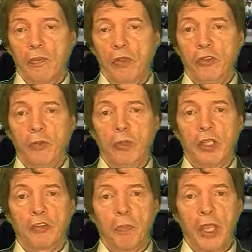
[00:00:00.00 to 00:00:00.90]
We should be
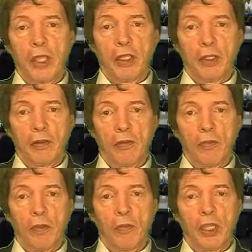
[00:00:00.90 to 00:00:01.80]
expanding
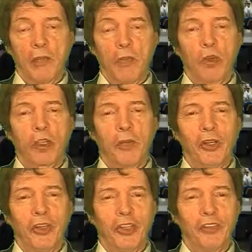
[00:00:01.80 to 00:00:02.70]
when we get more
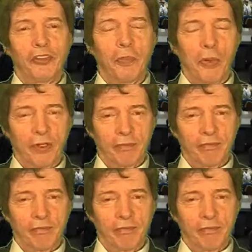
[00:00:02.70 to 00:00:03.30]
community support.